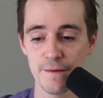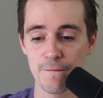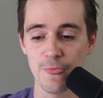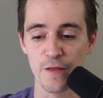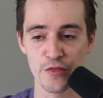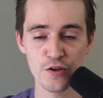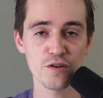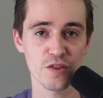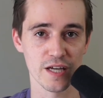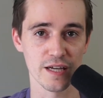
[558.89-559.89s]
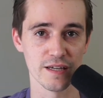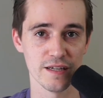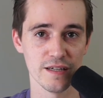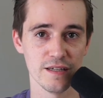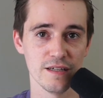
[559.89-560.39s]
The third thing,
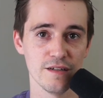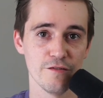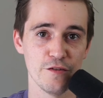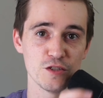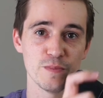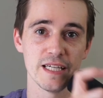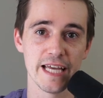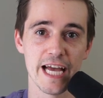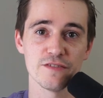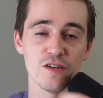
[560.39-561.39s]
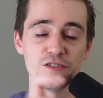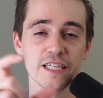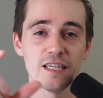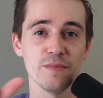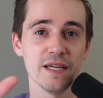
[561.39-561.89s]
first being cash flow,
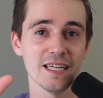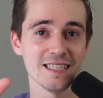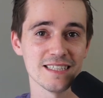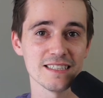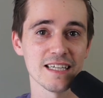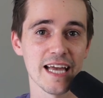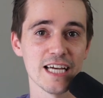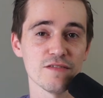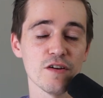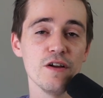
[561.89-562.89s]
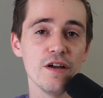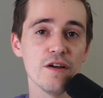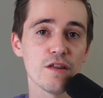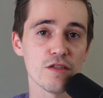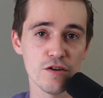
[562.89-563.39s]
second being consistent cash flow,
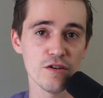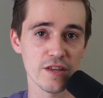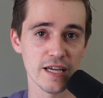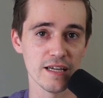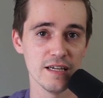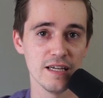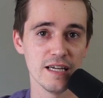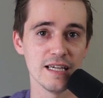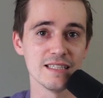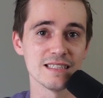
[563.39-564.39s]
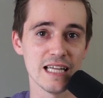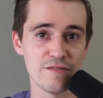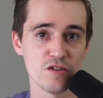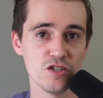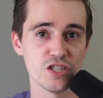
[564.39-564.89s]
third thing is
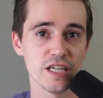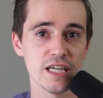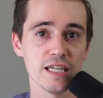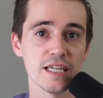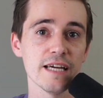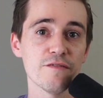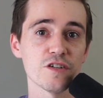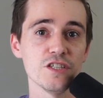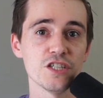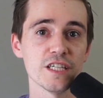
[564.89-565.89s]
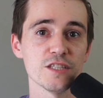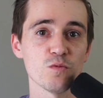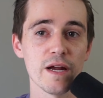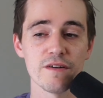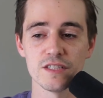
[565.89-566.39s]
leverage. Leverage is
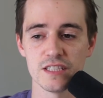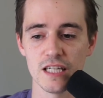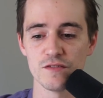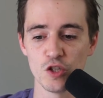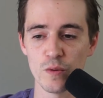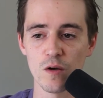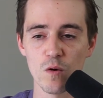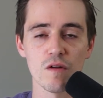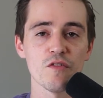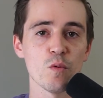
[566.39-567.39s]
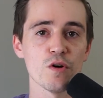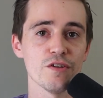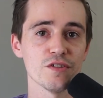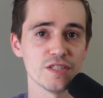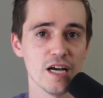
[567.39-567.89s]
where instead of doing all of the work
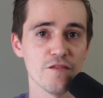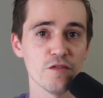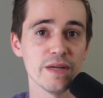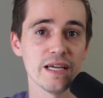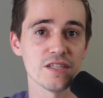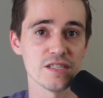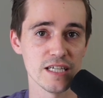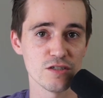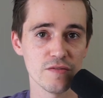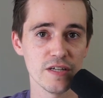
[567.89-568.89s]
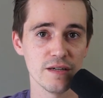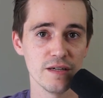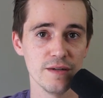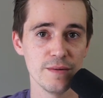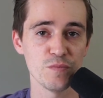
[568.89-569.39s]
yourself and being at the center of it,
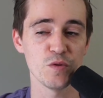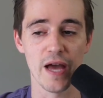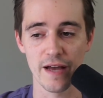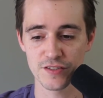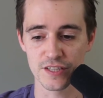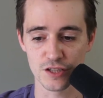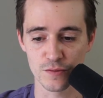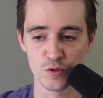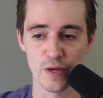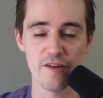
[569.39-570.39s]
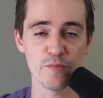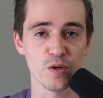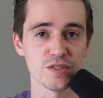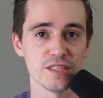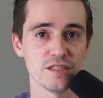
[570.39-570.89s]
you have systems, you have
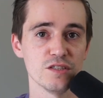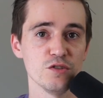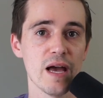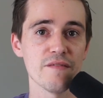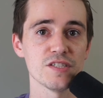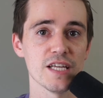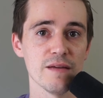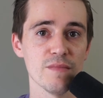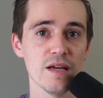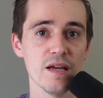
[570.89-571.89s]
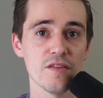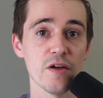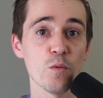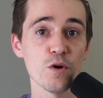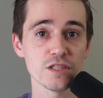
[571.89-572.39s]
processes, you have a team
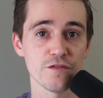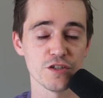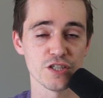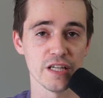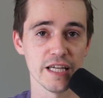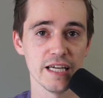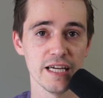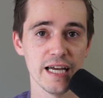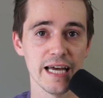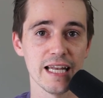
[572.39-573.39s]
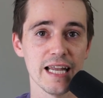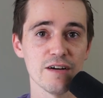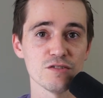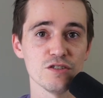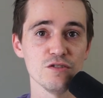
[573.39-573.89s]
that works efficiently and
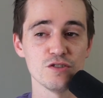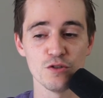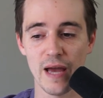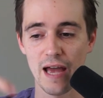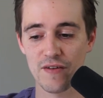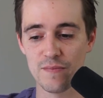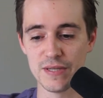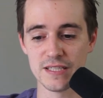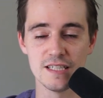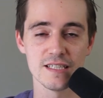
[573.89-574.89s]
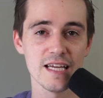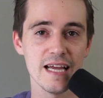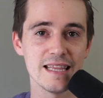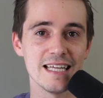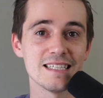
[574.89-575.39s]
allows you to have a business
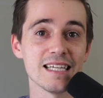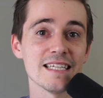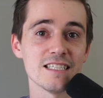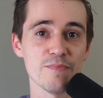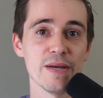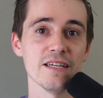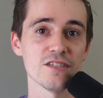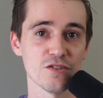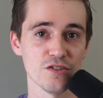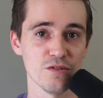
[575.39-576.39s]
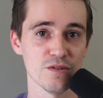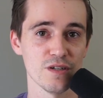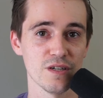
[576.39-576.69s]
that is less dependent on you.